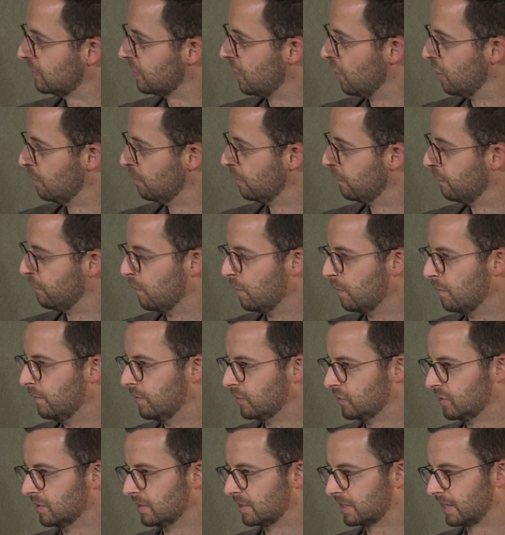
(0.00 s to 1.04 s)
ago before
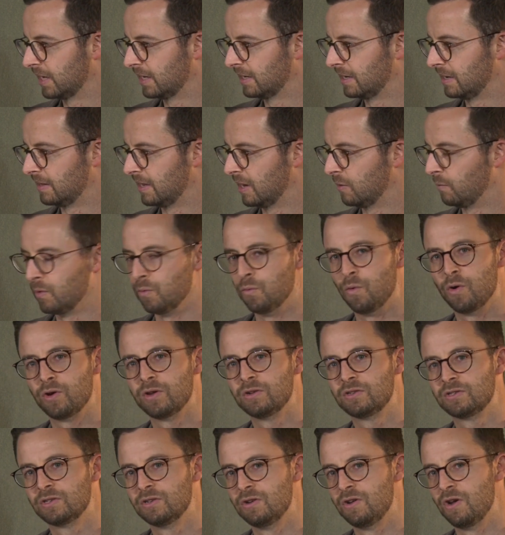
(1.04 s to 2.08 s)
Vision Sunday, that we
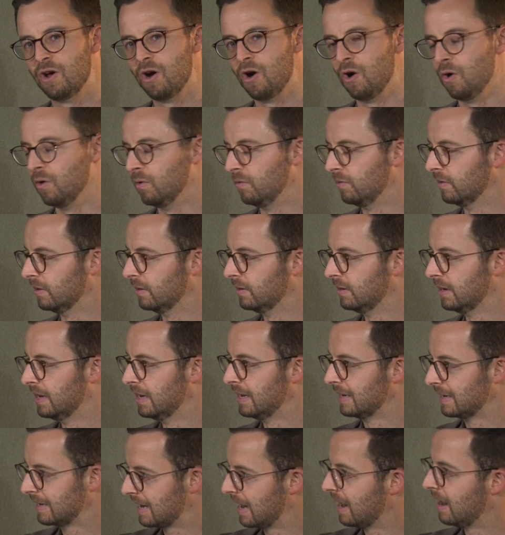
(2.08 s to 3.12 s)
wanted to know that
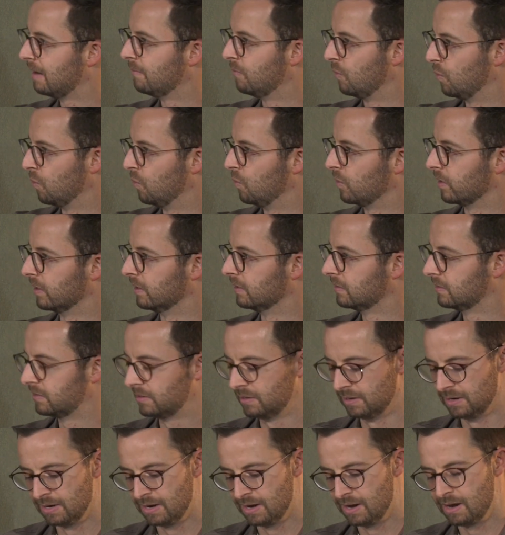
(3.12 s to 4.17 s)
come
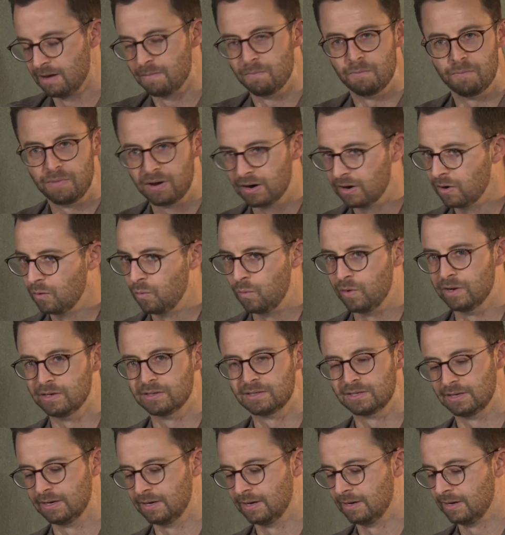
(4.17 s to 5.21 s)
August, middle of
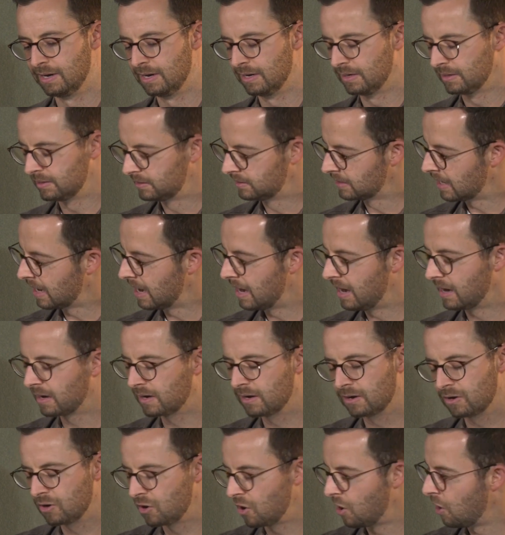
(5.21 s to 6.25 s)
winter,
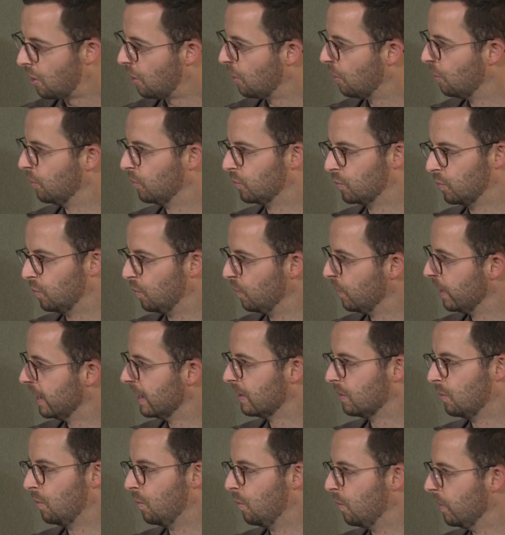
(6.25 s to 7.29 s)
dark, cold,
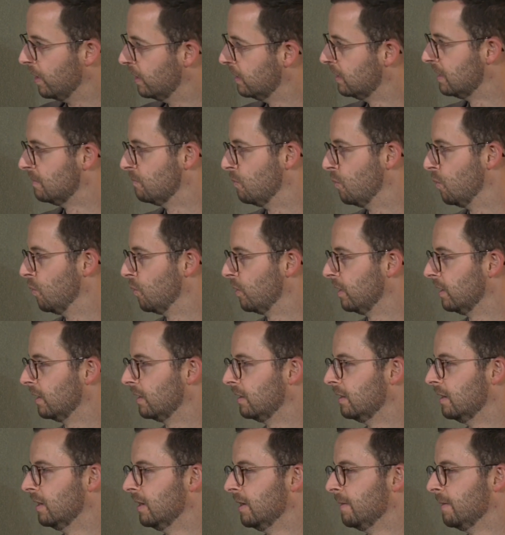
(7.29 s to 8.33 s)
wet, windy
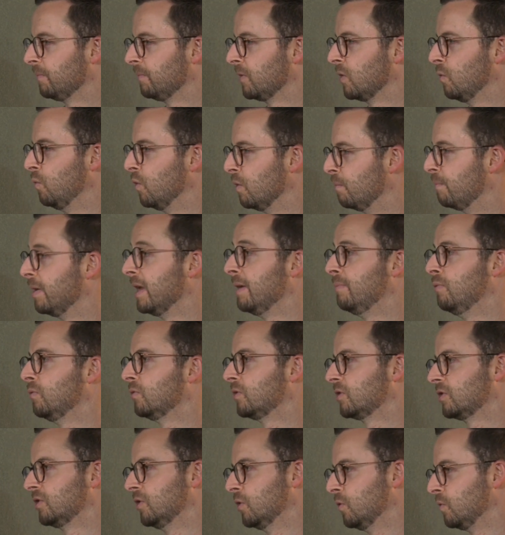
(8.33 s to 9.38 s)
morning, would
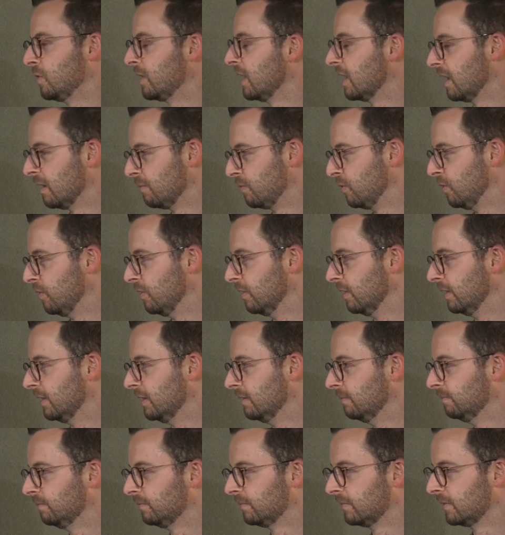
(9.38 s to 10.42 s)
people still get up
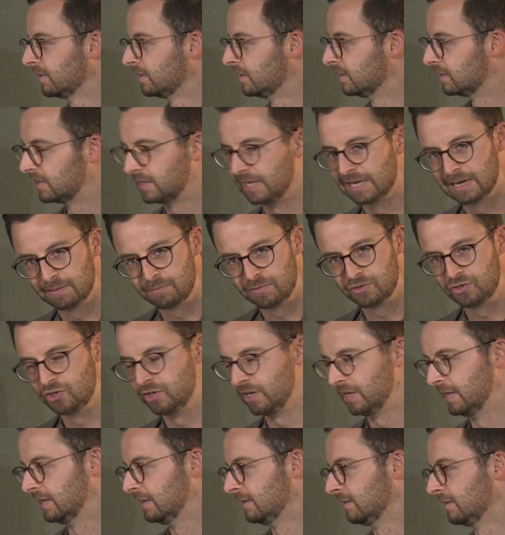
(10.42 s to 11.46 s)
early to set up the
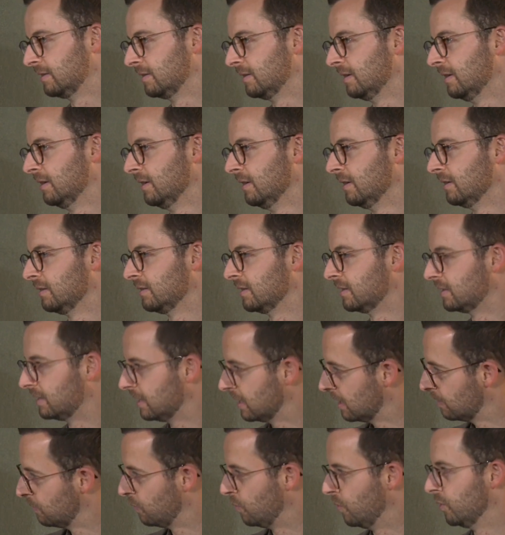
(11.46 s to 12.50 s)
chairs, to
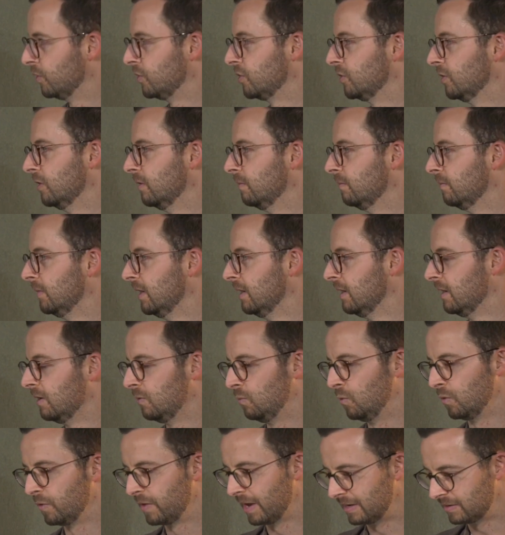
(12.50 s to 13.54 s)
set up worship?
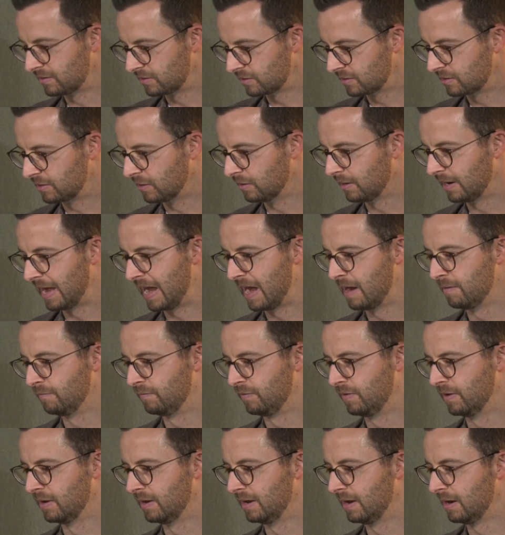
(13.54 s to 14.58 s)
Would they still
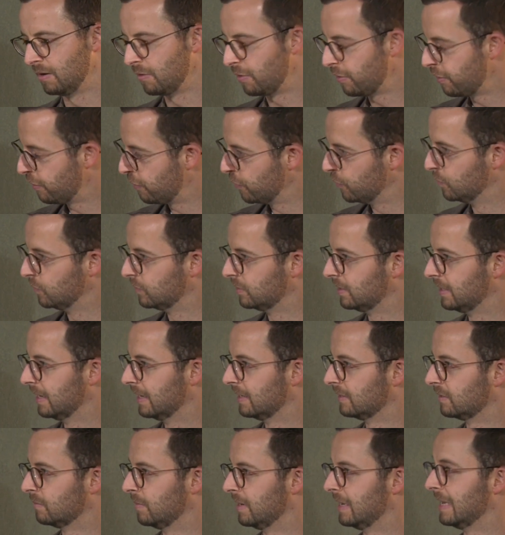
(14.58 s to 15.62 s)
have the
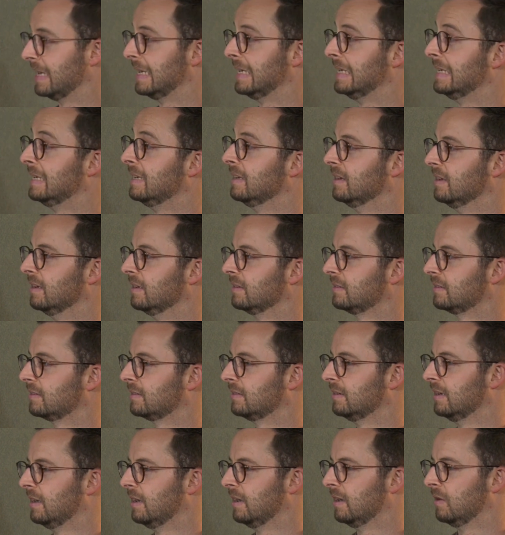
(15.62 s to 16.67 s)
enthusiasm and
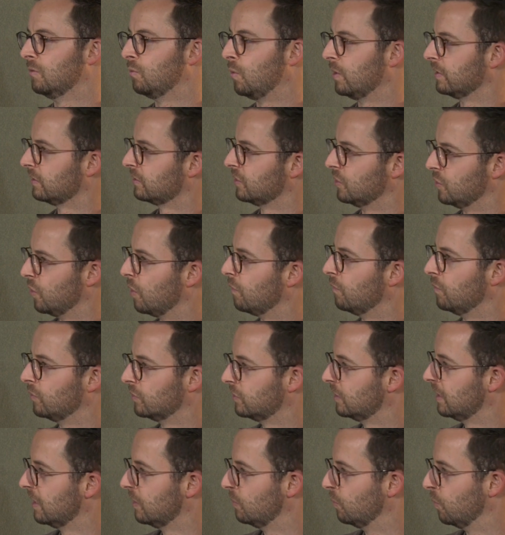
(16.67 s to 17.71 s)
eagerness once the
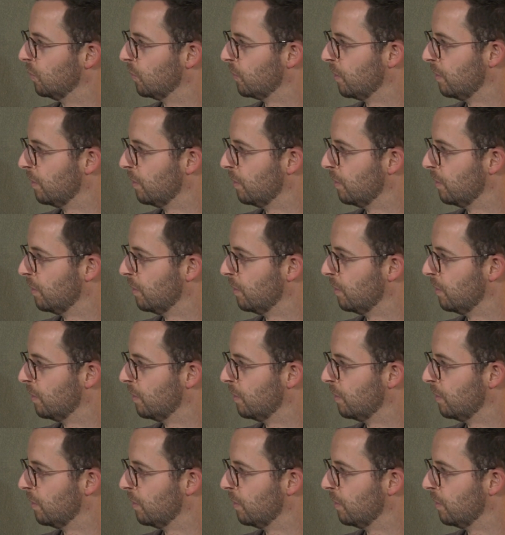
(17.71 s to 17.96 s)
novelty had worn